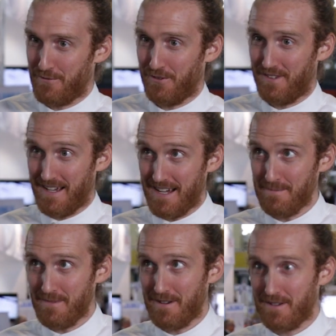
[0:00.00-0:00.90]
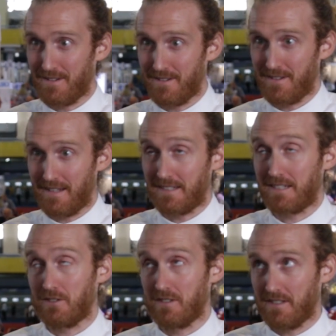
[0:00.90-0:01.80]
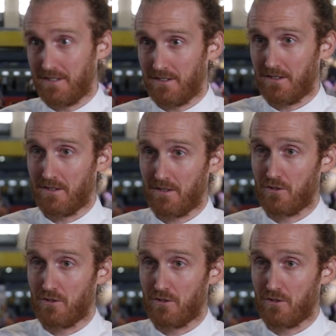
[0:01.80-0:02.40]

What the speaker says: first time, and actually it's a